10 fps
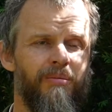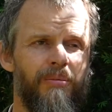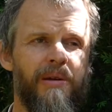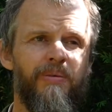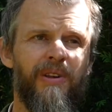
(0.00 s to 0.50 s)

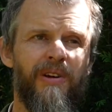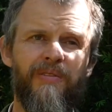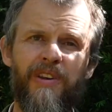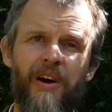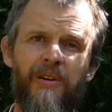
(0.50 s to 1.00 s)
people who have
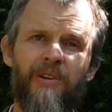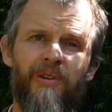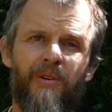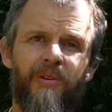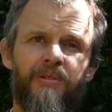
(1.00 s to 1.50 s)
known the
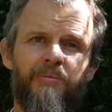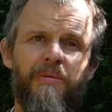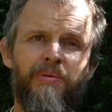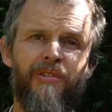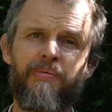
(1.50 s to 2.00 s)
Lord,
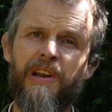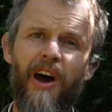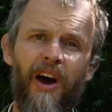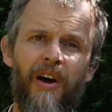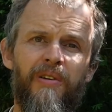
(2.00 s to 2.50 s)
people who have been
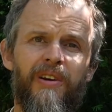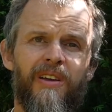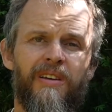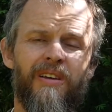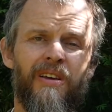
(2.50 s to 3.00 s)
holy,
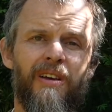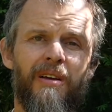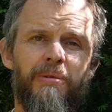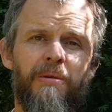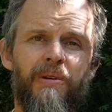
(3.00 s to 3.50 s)

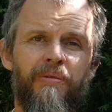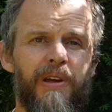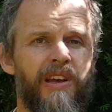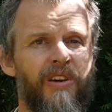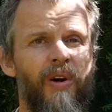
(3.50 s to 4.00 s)
people who have
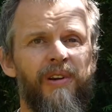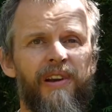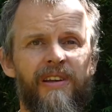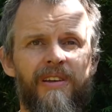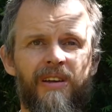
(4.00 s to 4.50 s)
been
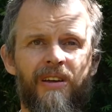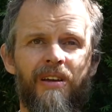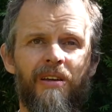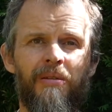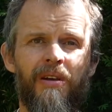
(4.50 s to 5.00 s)
godly,
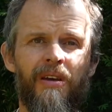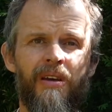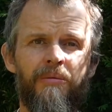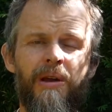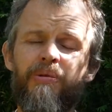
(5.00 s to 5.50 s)

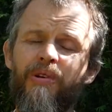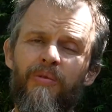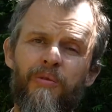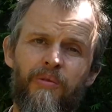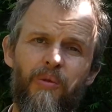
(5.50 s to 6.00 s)
people who
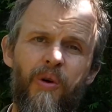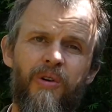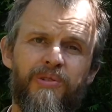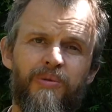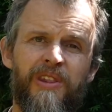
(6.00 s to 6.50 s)
have
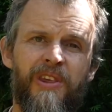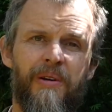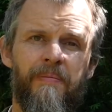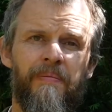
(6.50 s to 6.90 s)
walked with him,